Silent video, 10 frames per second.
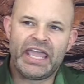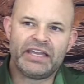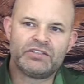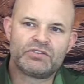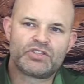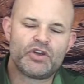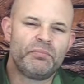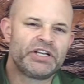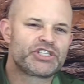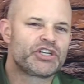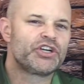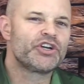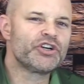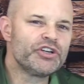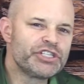and so much
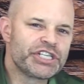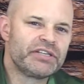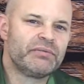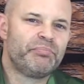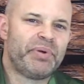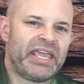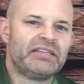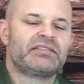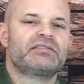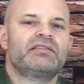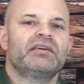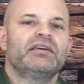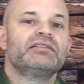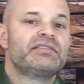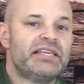urgent-based
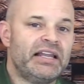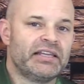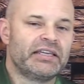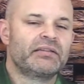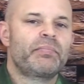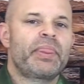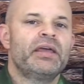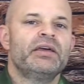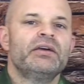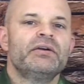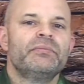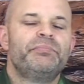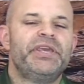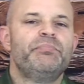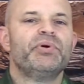selling,
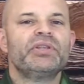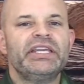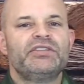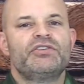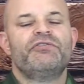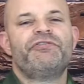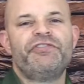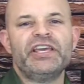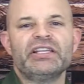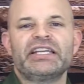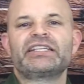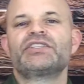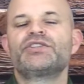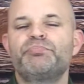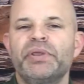people need to feel an
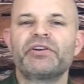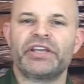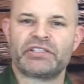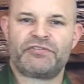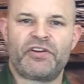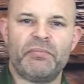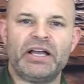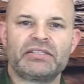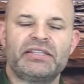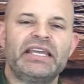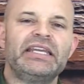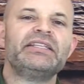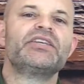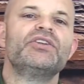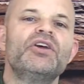experience from us. They
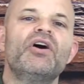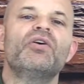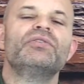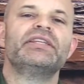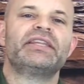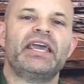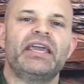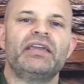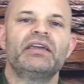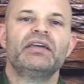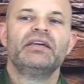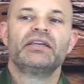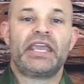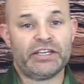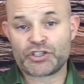need to know that they
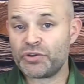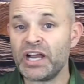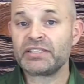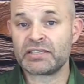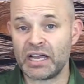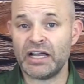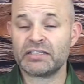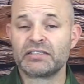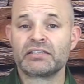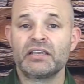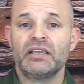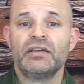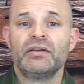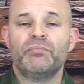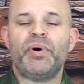can trust us
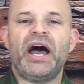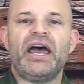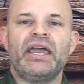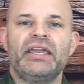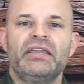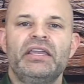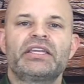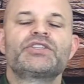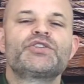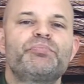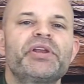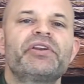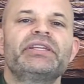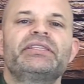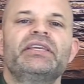by
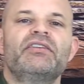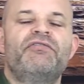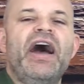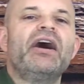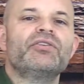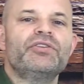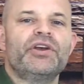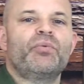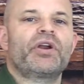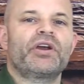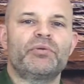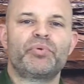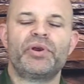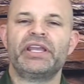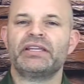experiencing the value that we're going to
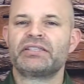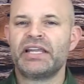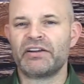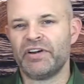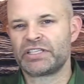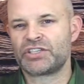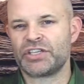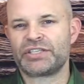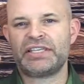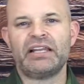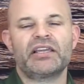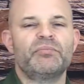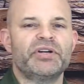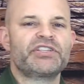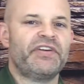bring. Instead of us just selling a
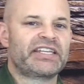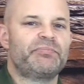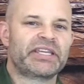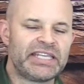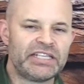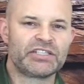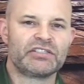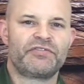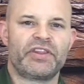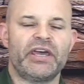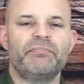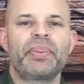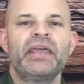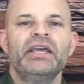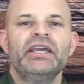bunch of expectations for them,
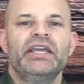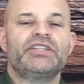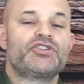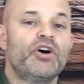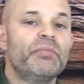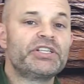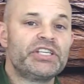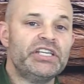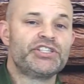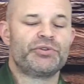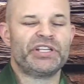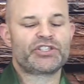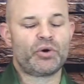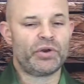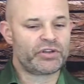it's so much easier, and it's
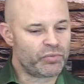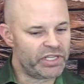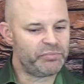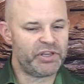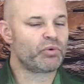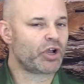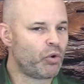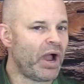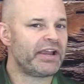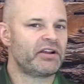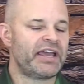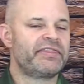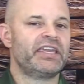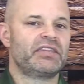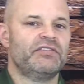going to really be required, I
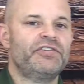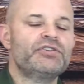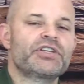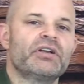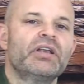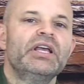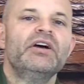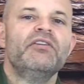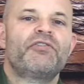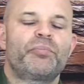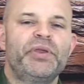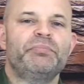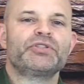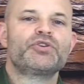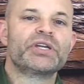think, in the future for
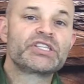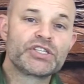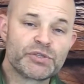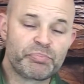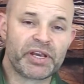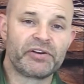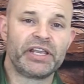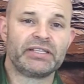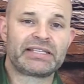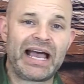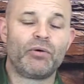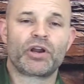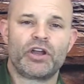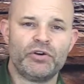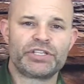people to experience our
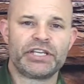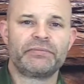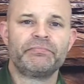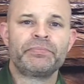coaching,